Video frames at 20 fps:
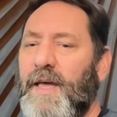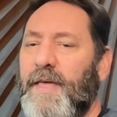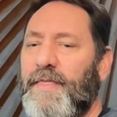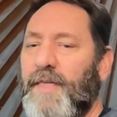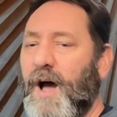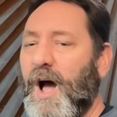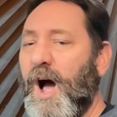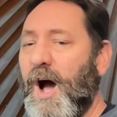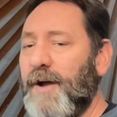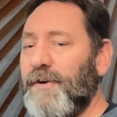the
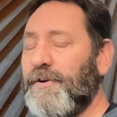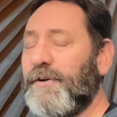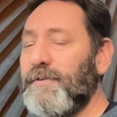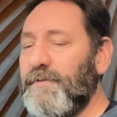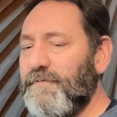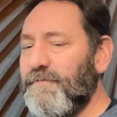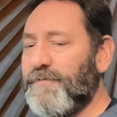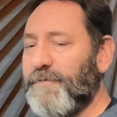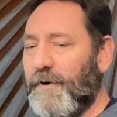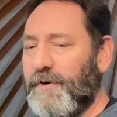
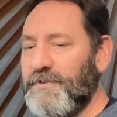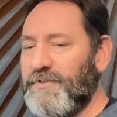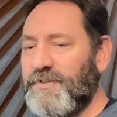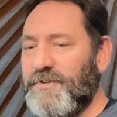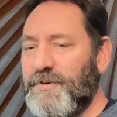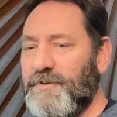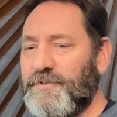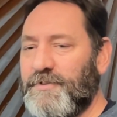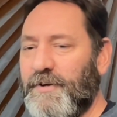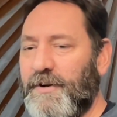101st
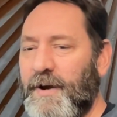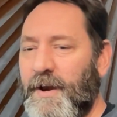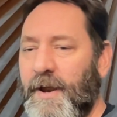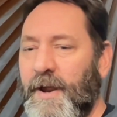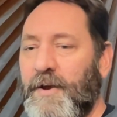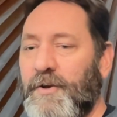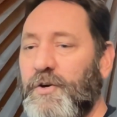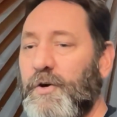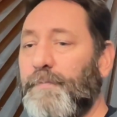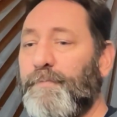user,
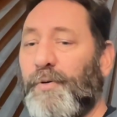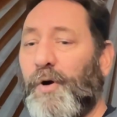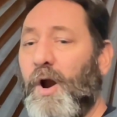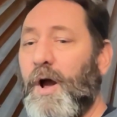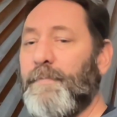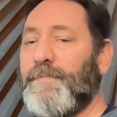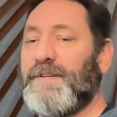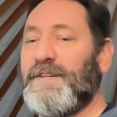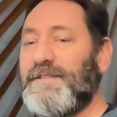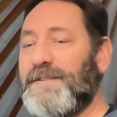you're
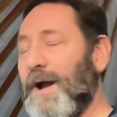prompted